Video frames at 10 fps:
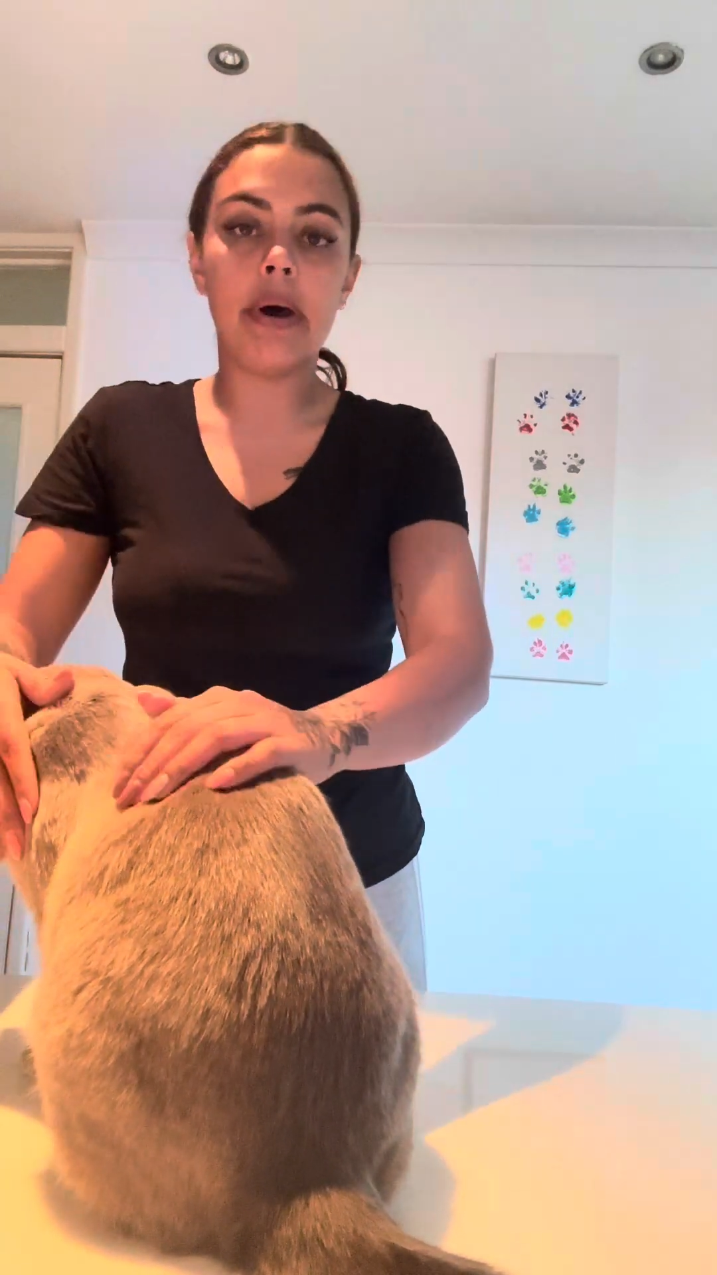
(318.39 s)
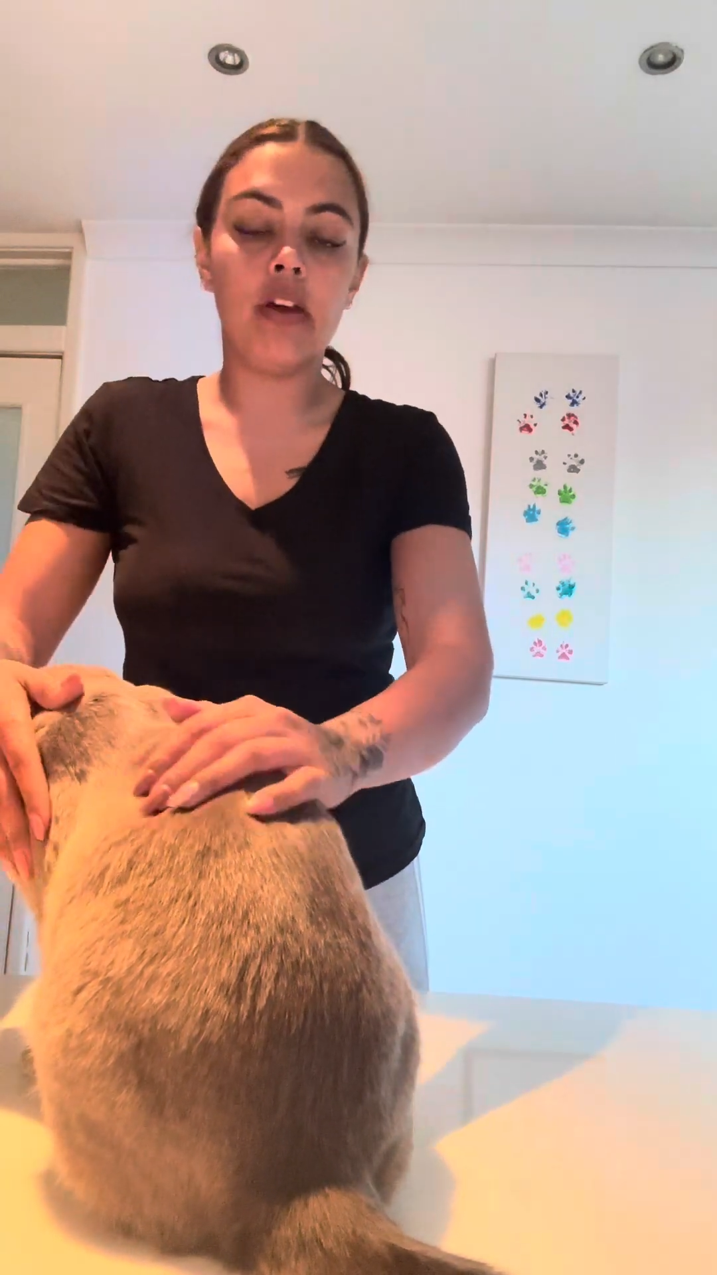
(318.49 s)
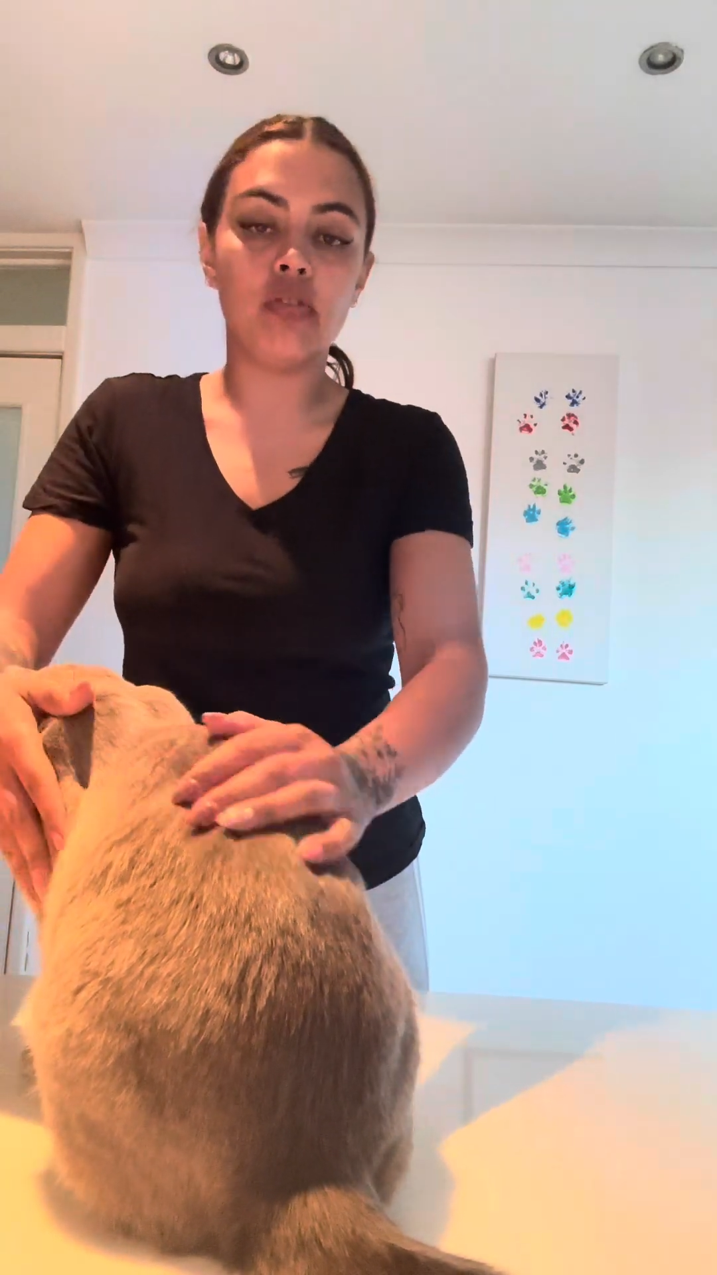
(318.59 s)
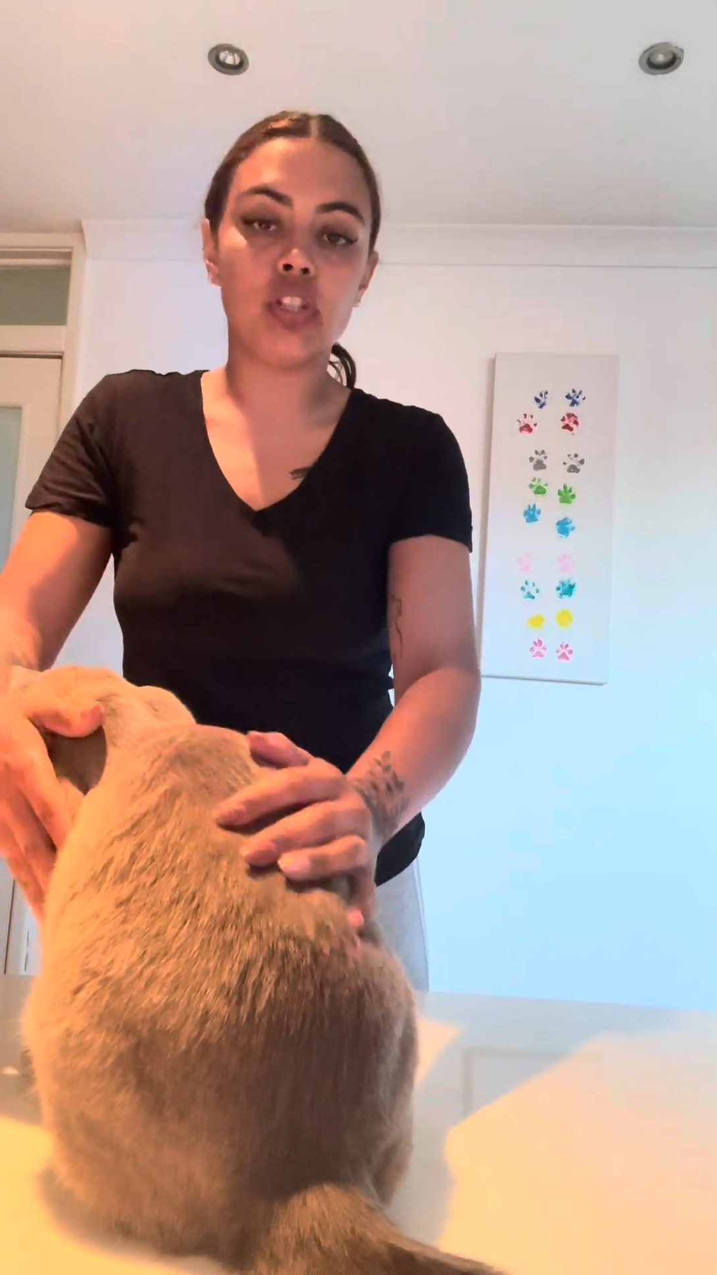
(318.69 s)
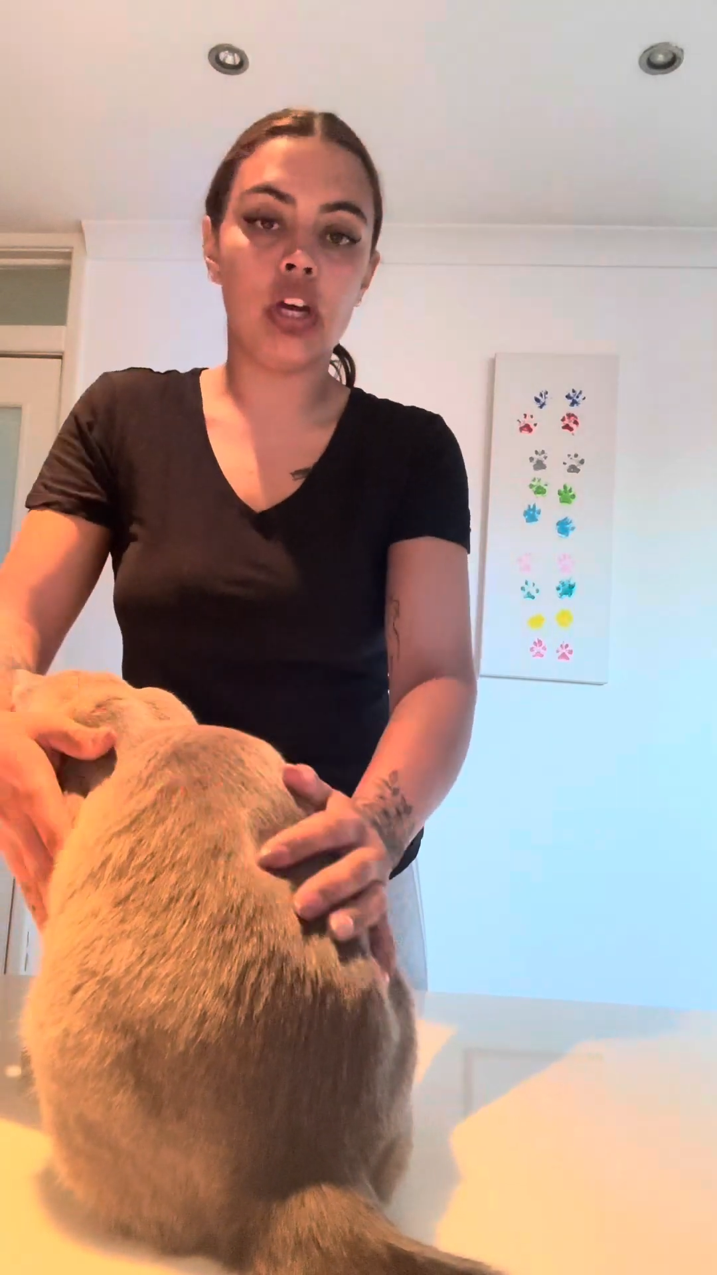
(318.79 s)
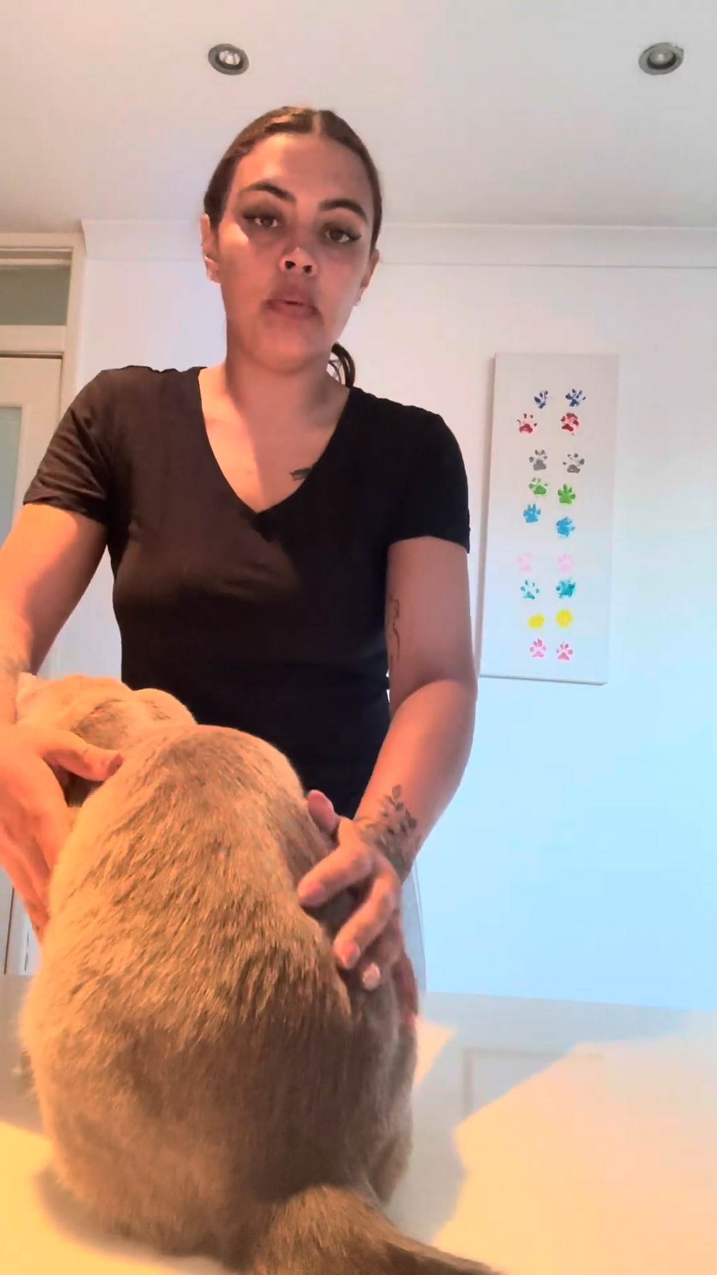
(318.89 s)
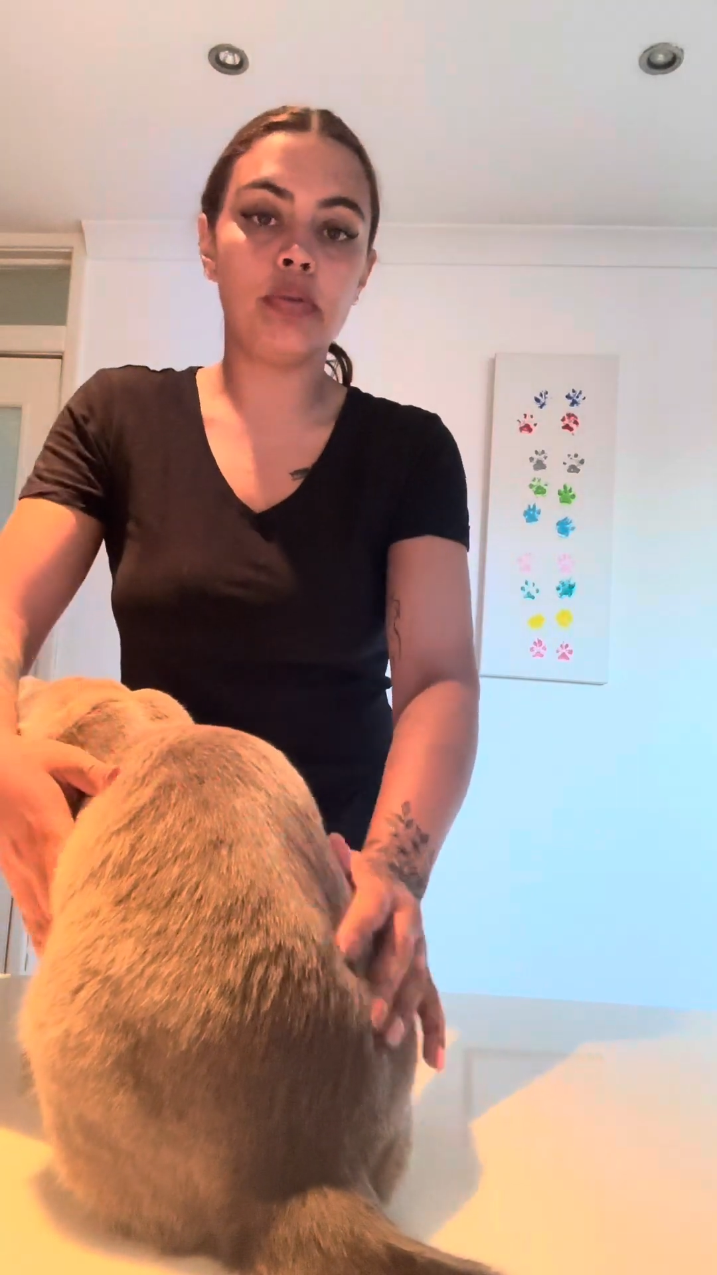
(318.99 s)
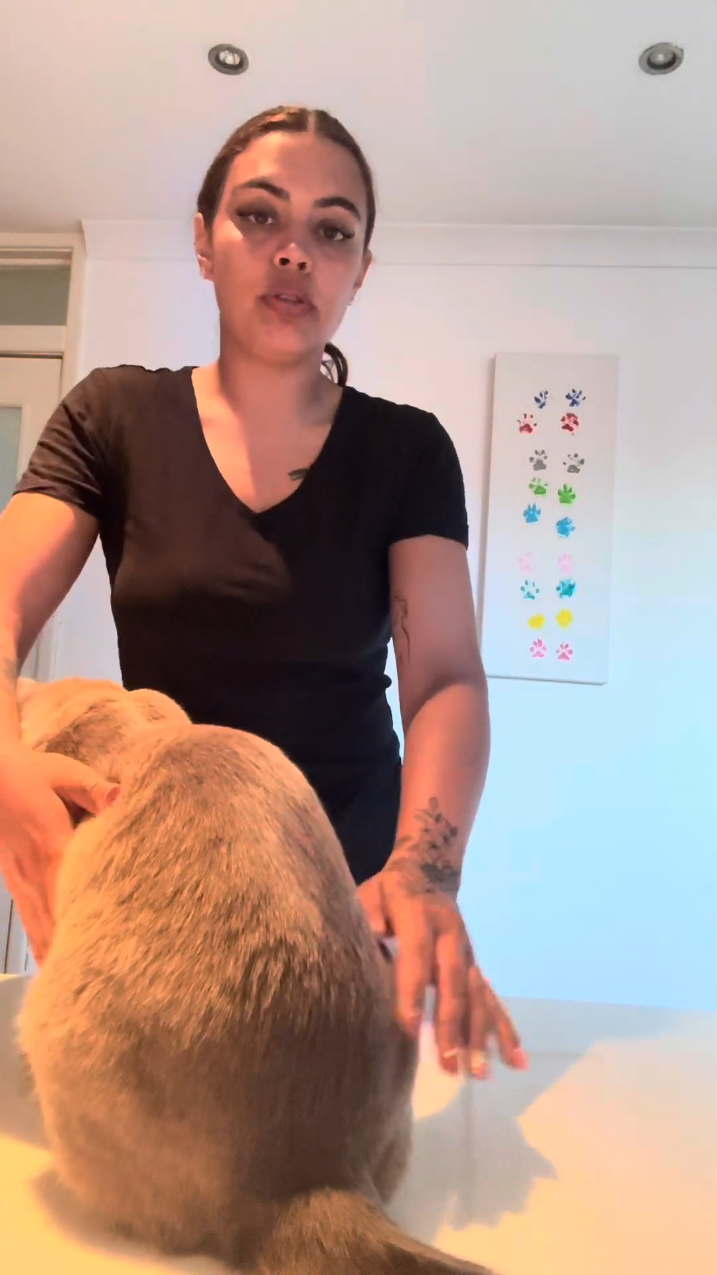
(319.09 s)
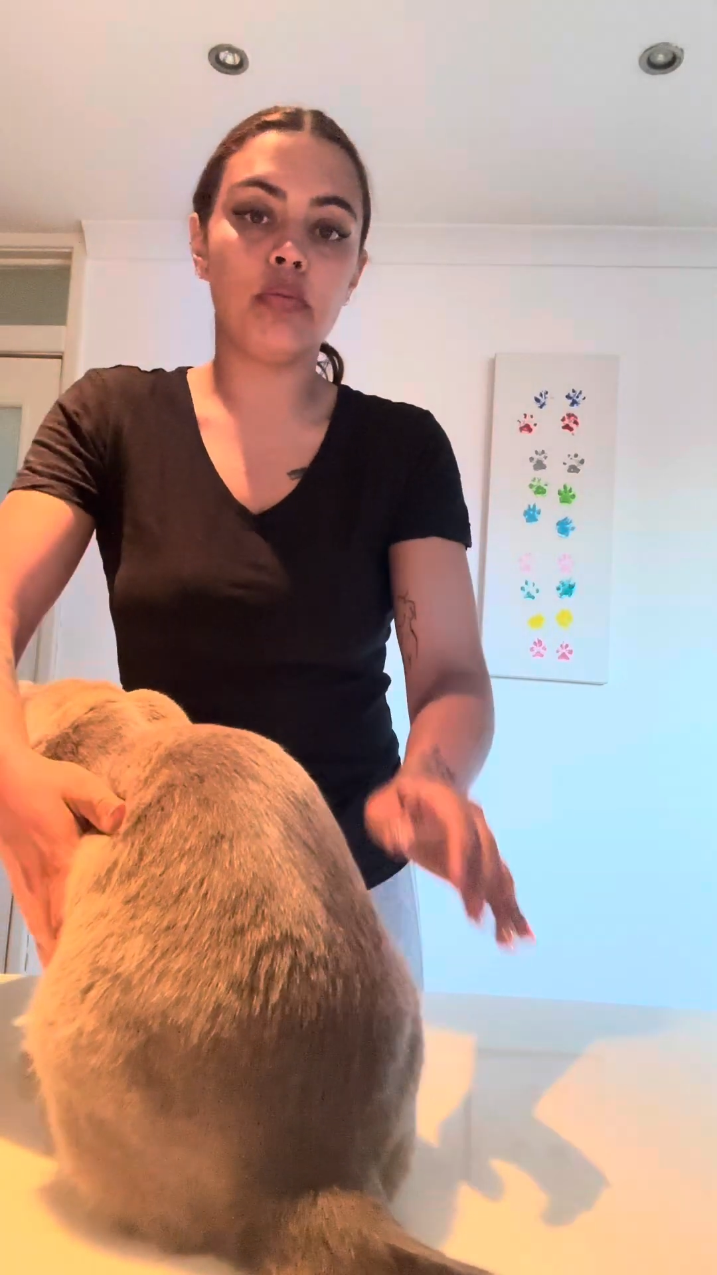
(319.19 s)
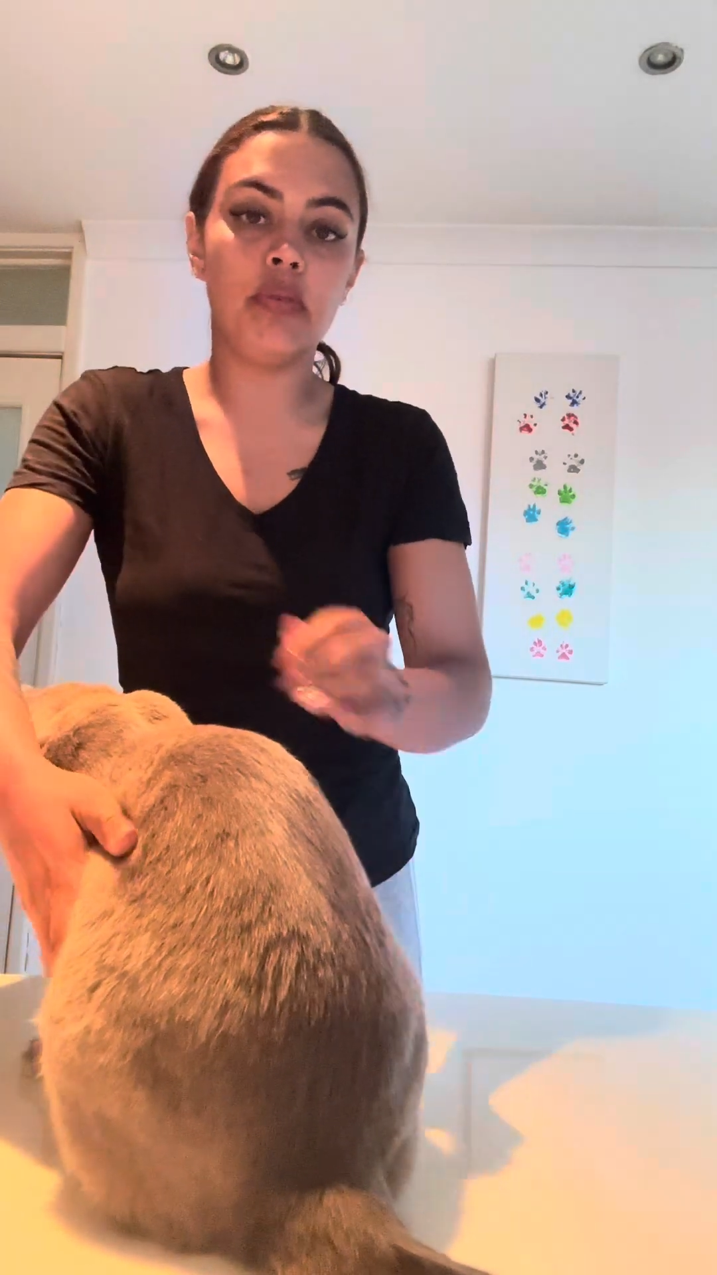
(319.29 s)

microchipped